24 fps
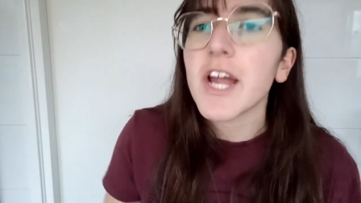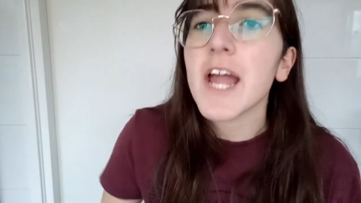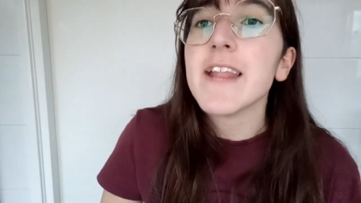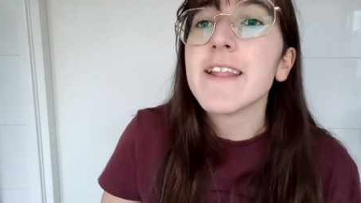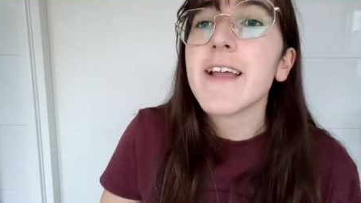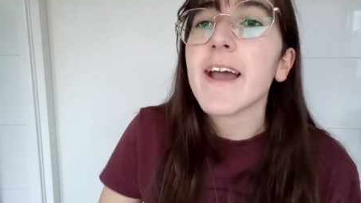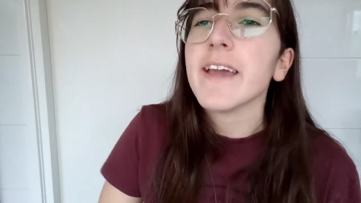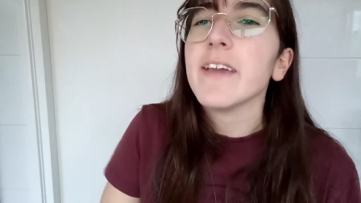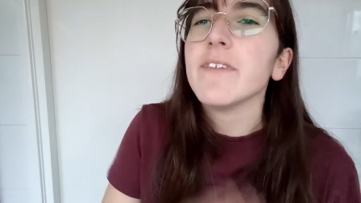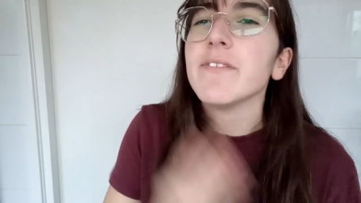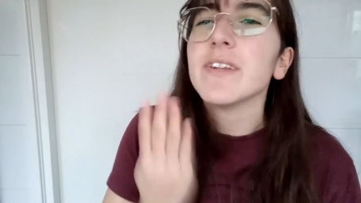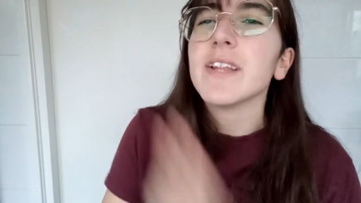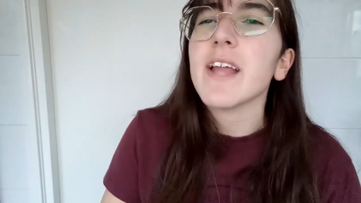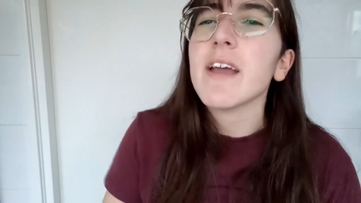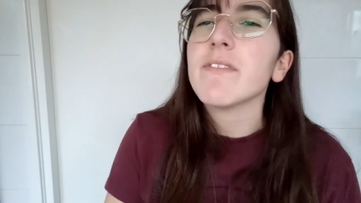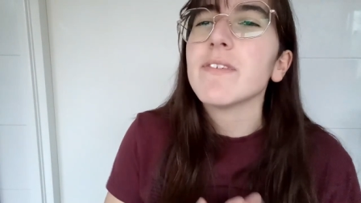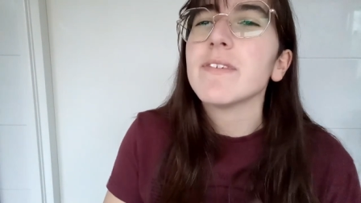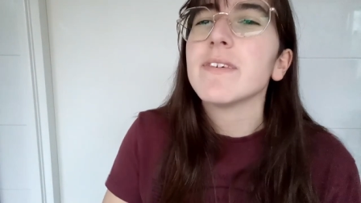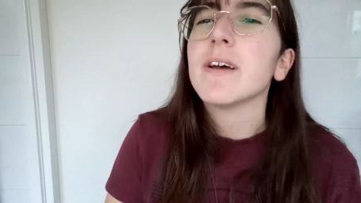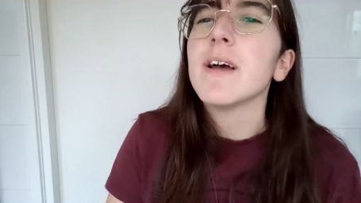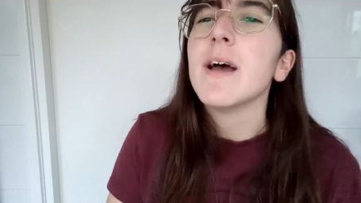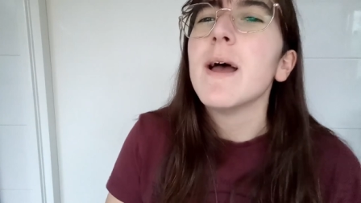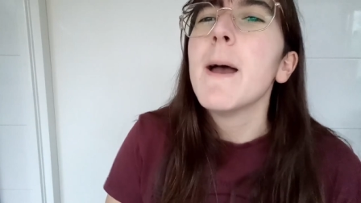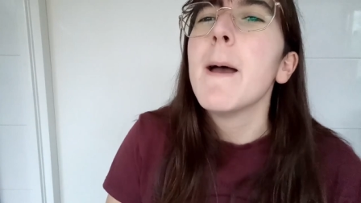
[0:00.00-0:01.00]
and I even
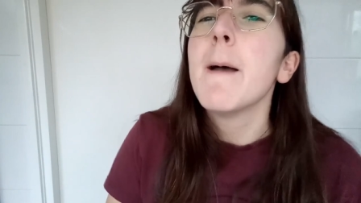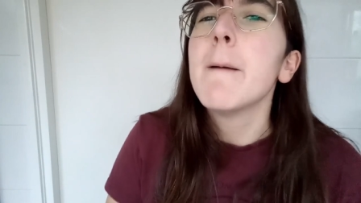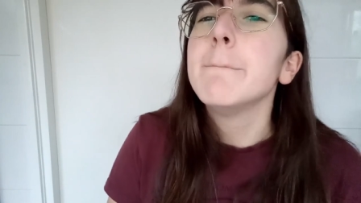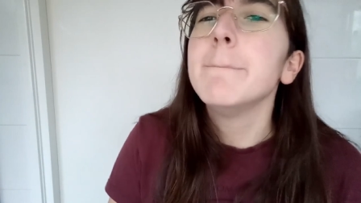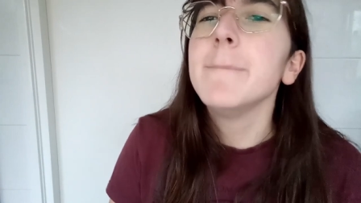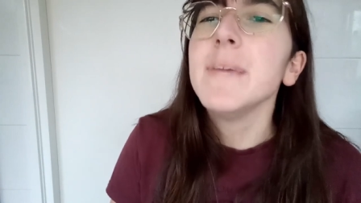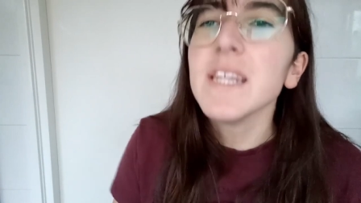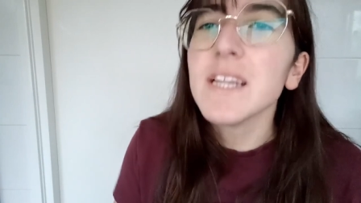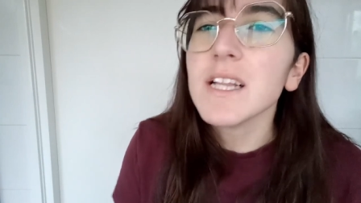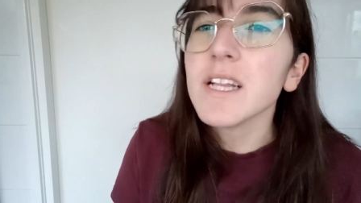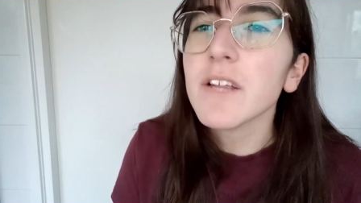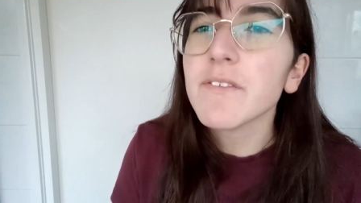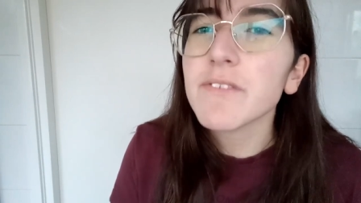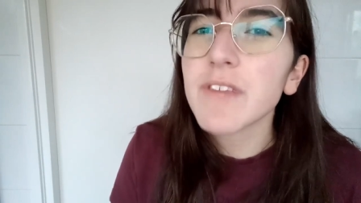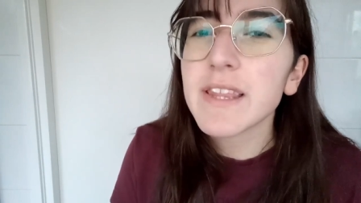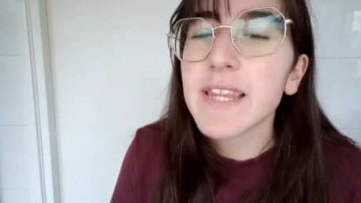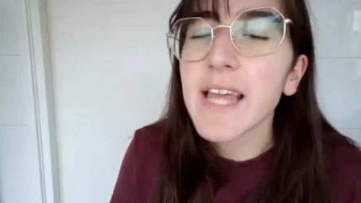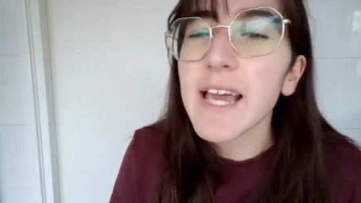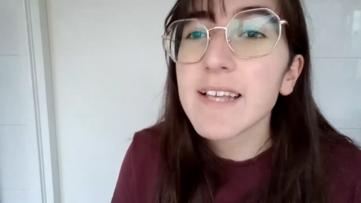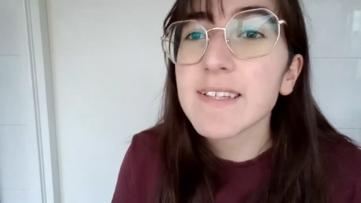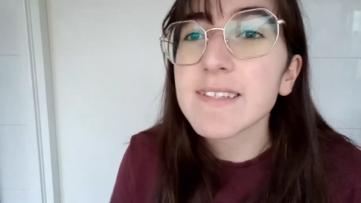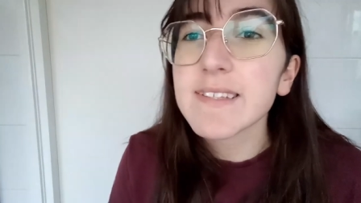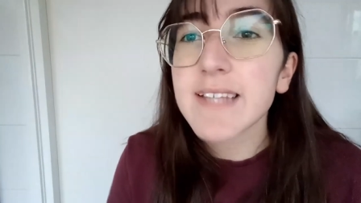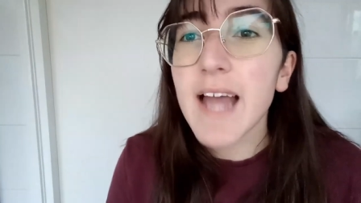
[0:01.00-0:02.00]
have a middle of the
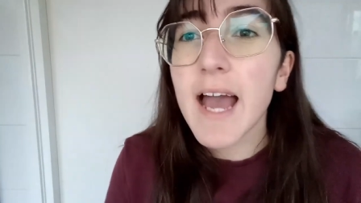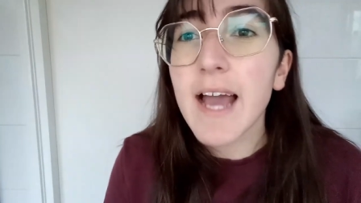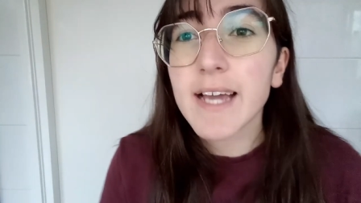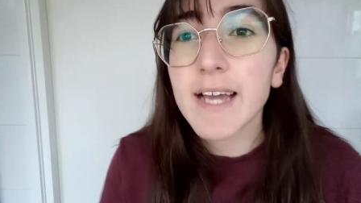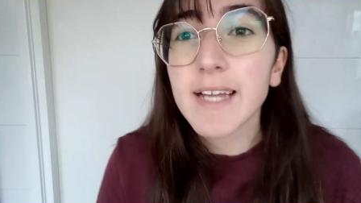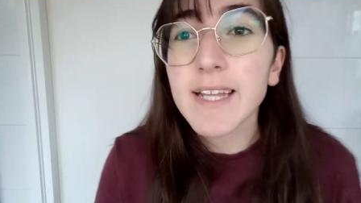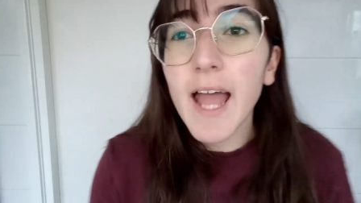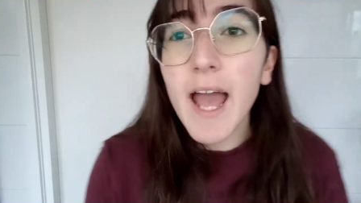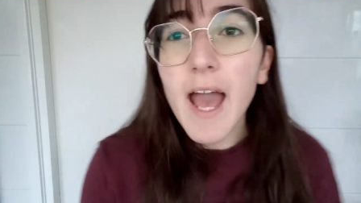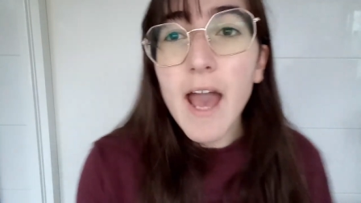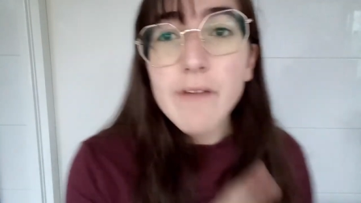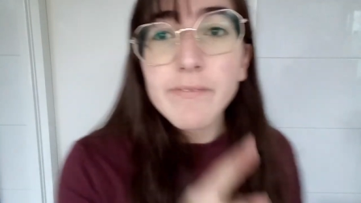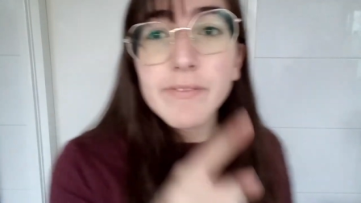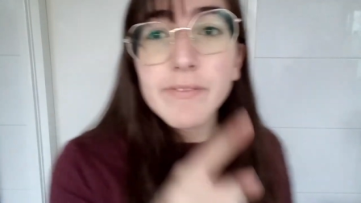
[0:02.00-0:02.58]
day snack, and I have